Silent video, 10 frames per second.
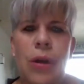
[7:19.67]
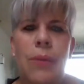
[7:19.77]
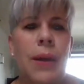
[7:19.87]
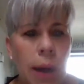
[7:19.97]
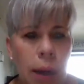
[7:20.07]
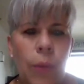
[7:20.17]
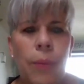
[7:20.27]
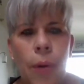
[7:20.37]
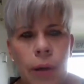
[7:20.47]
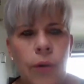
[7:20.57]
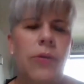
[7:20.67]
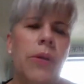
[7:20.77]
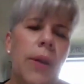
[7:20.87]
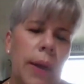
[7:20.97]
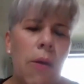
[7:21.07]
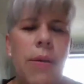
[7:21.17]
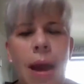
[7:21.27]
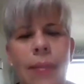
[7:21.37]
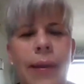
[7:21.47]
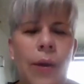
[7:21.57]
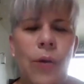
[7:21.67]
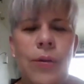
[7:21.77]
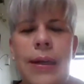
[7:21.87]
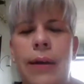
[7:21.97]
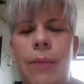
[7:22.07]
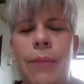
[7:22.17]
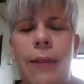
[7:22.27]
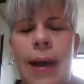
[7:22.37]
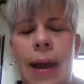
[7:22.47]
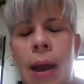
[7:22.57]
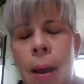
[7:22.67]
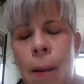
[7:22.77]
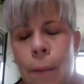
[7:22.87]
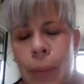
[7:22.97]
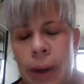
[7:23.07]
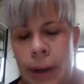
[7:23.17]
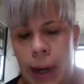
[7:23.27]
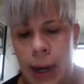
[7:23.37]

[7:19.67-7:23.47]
I'm like, hey, we're partners. They're like, oh yeah, they get all excited about that. But